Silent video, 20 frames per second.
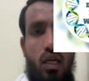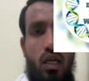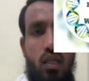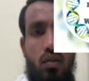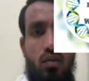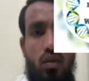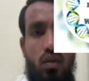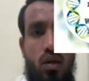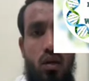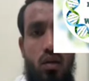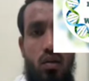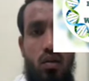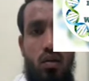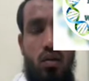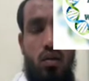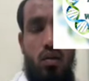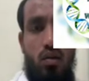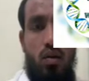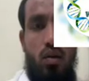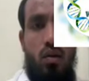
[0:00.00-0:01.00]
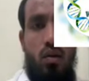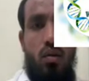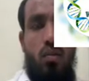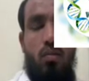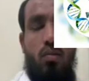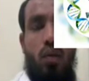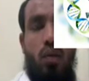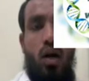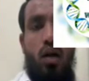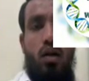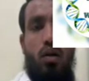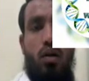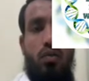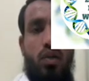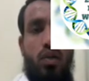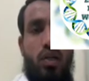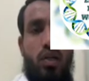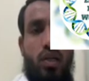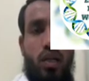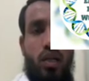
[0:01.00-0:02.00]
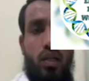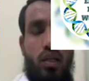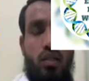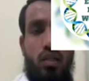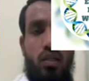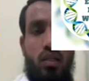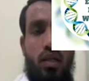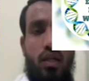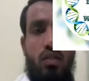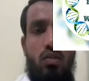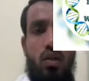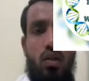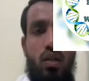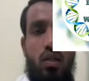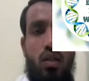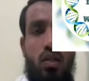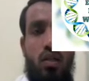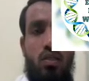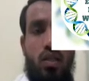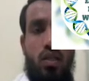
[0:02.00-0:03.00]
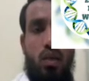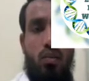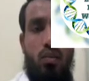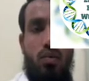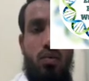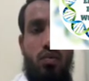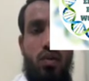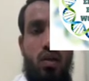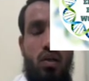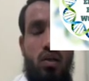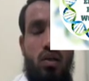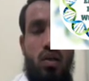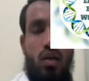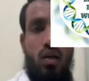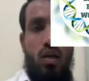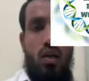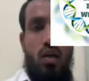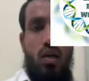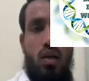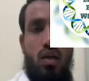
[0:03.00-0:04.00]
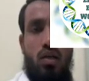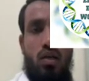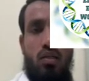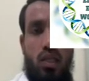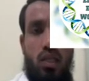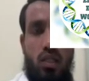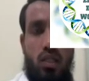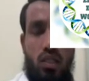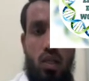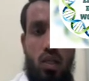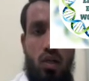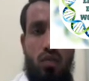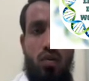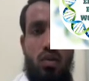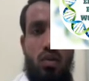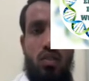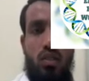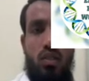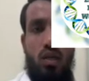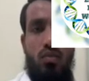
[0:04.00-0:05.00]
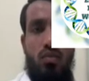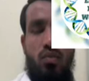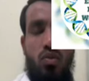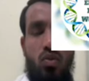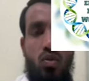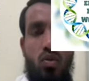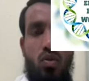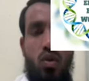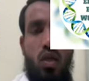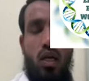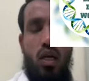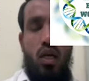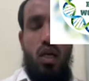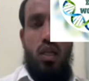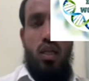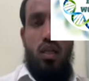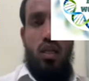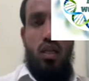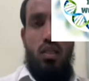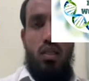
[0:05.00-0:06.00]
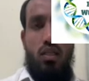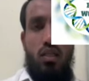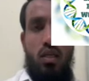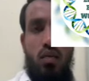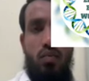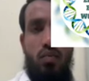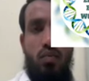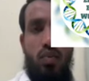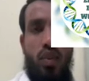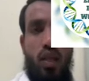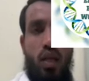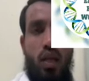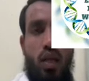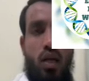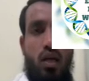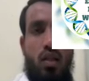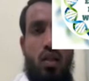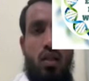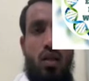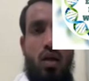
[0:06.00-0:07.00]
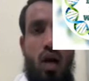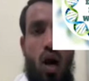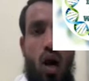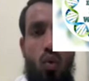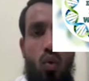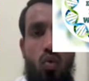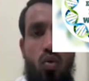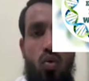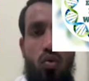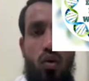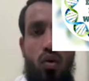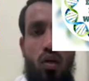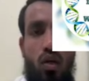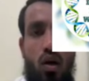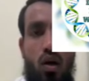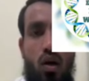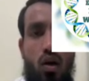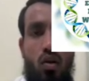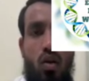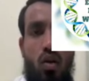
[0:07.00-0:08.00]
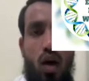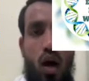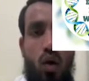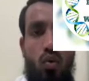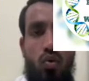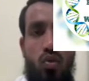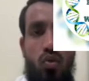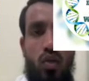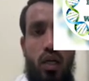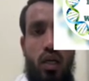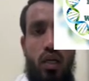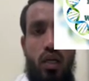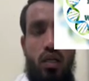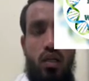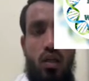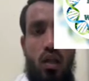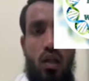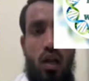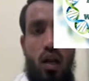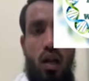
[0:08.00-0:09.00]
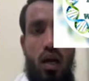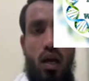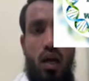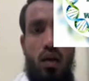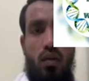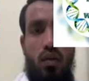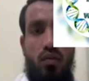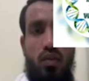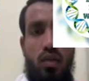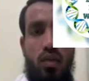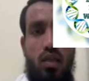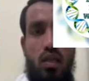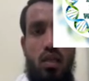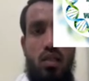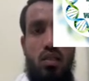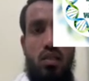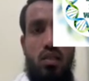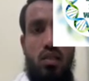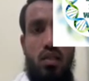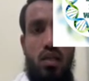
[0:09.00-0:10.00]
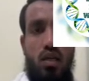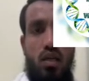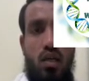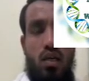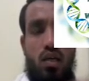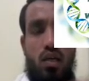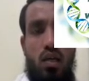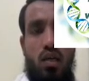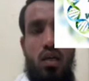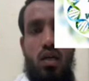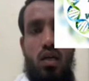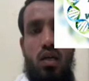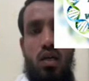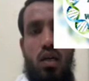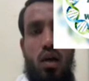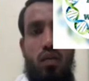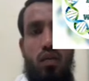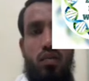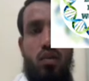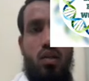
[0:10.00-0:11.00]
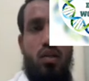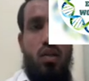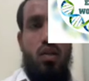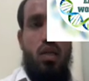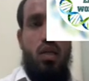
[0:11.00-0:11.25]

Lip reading: of the bark of the tree. This is actually the stem of a section of a stem. So in the stem the outward or outside layer of the cells after the